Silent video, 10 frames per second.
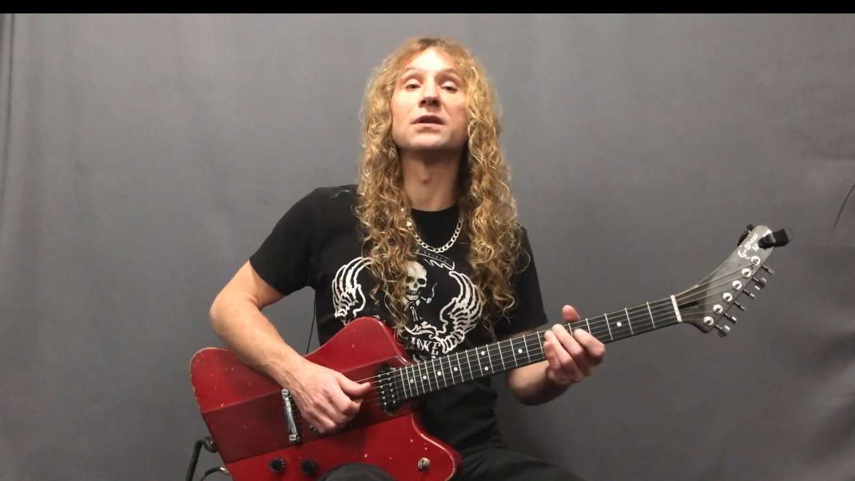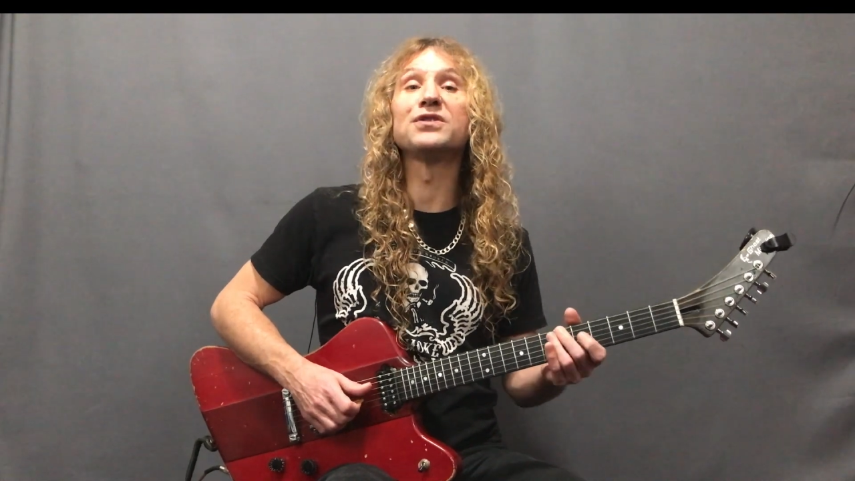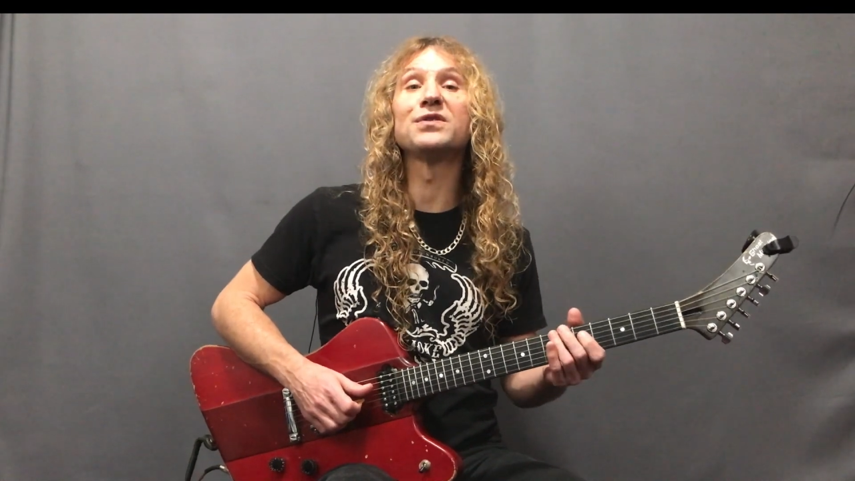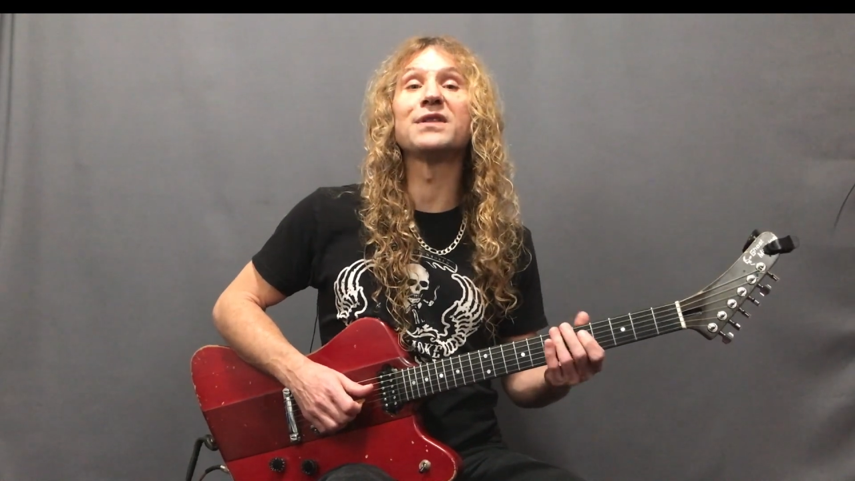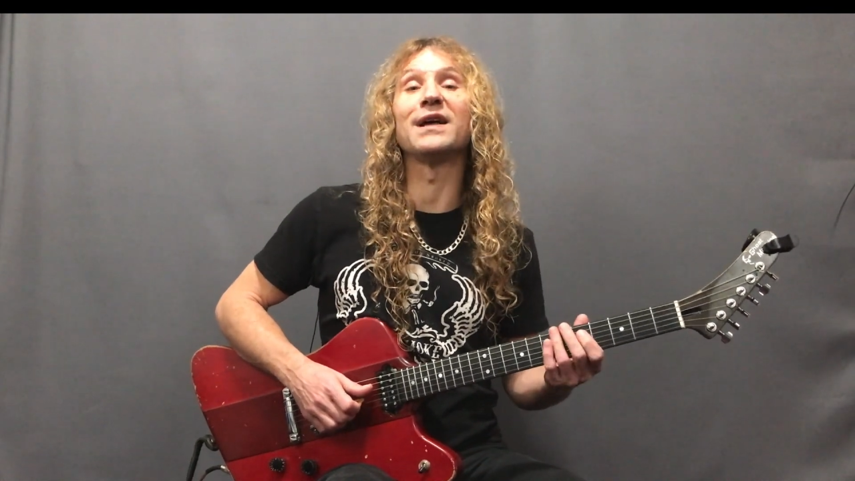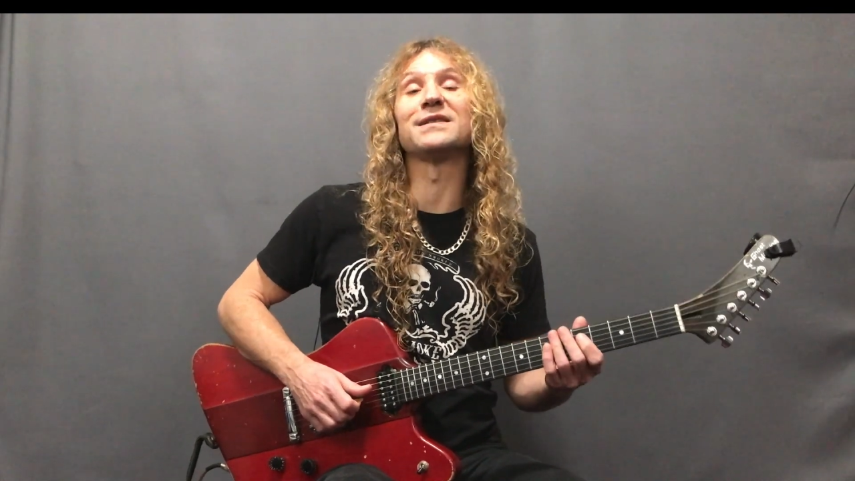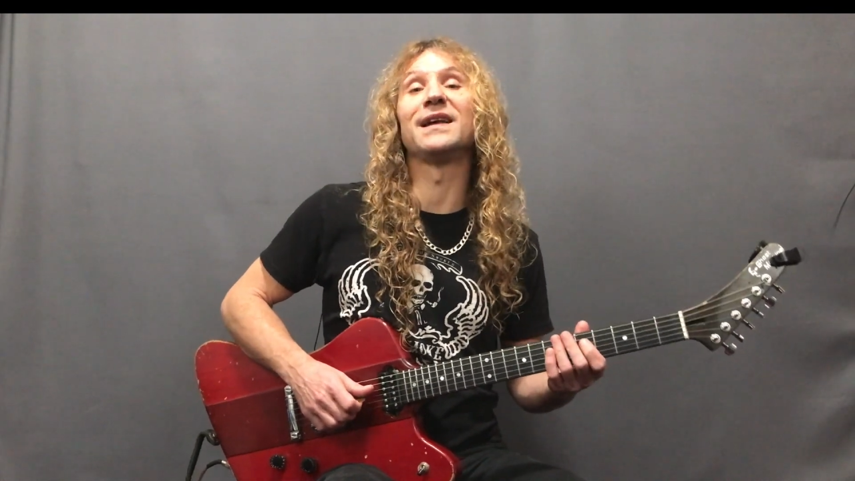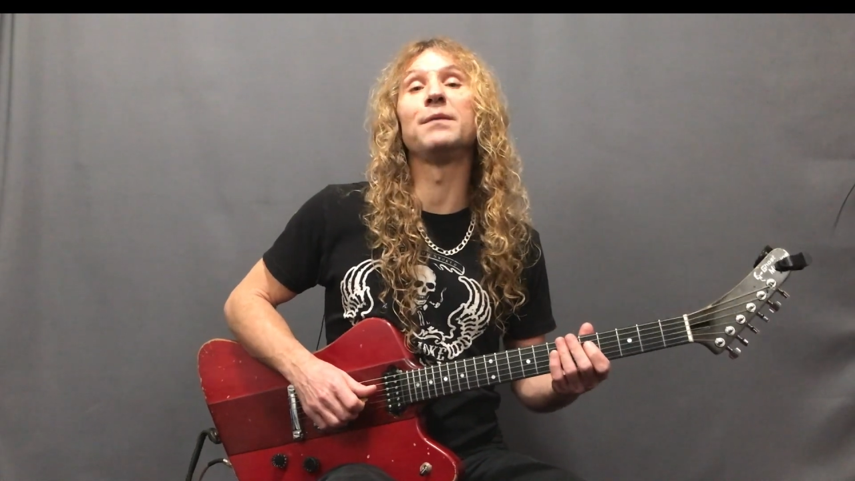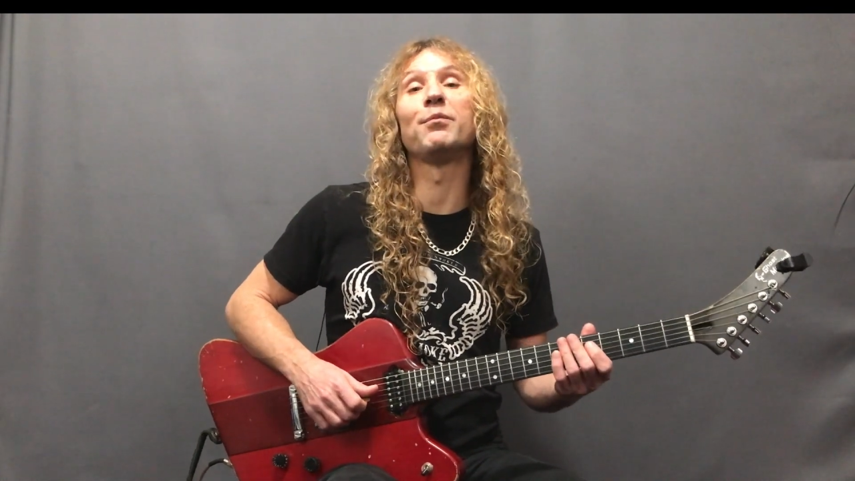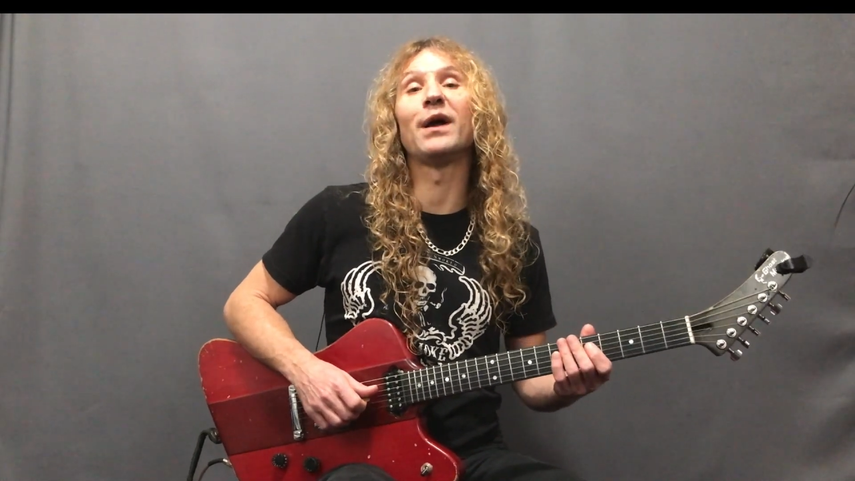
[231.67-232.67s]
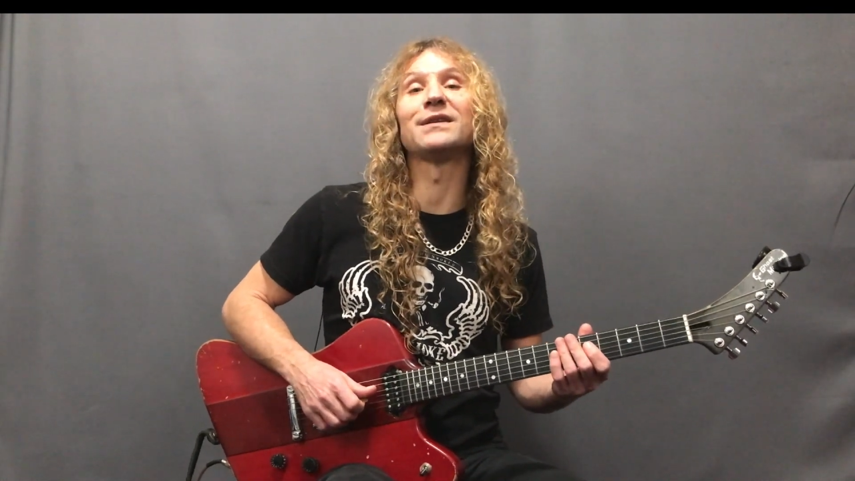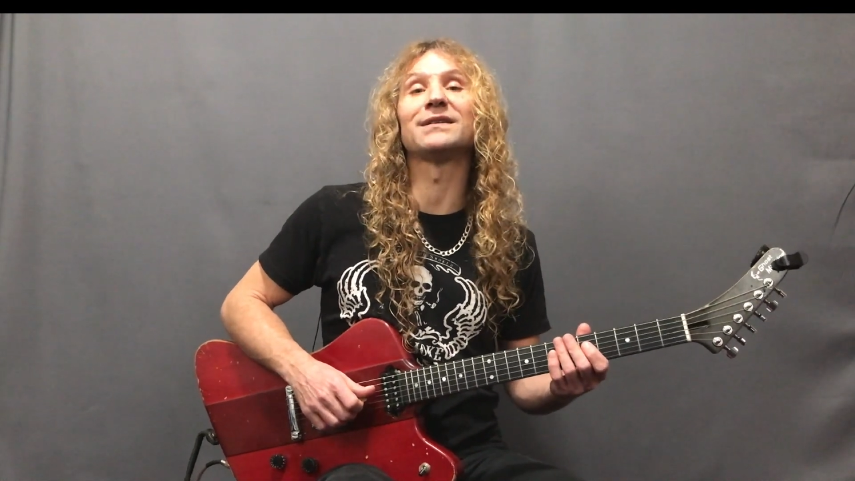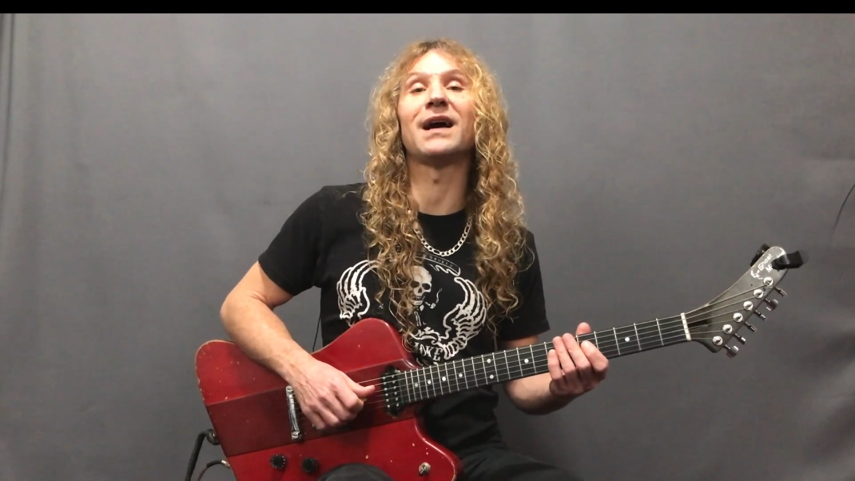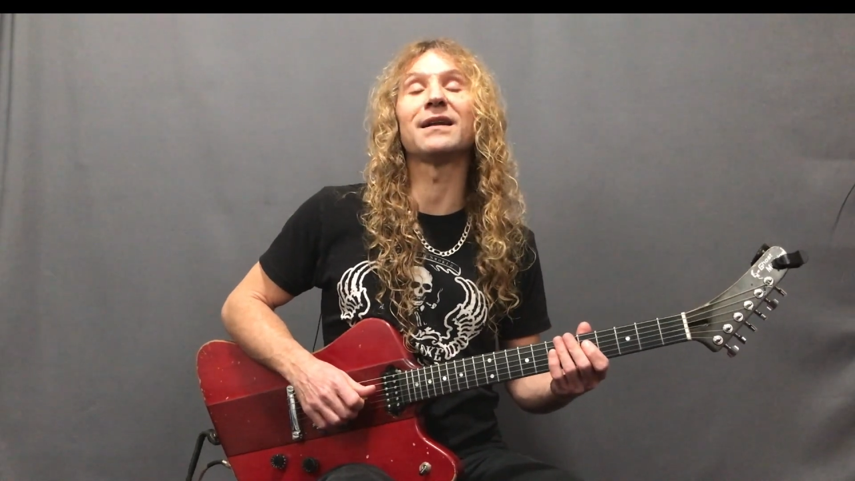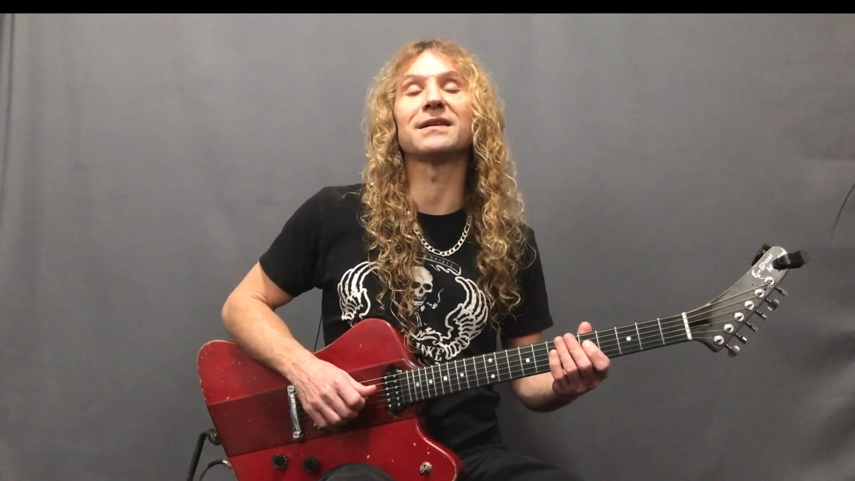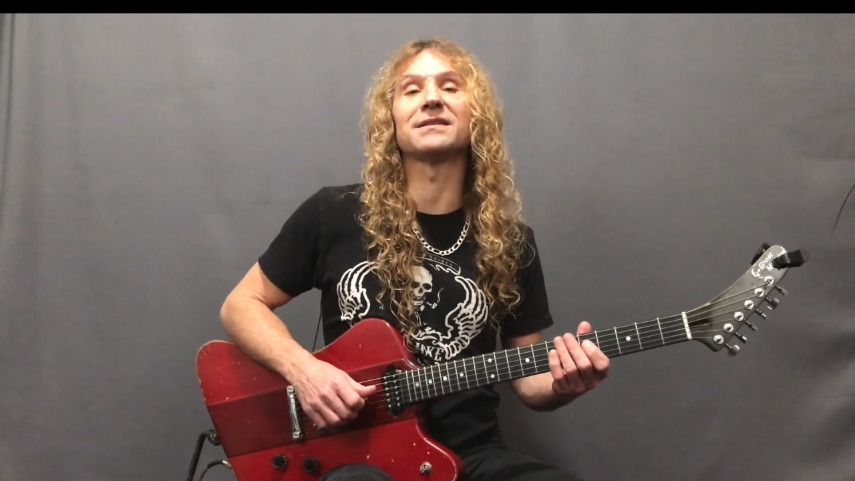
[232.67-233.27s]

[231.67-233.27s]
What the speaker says: Let's use that same pentatonic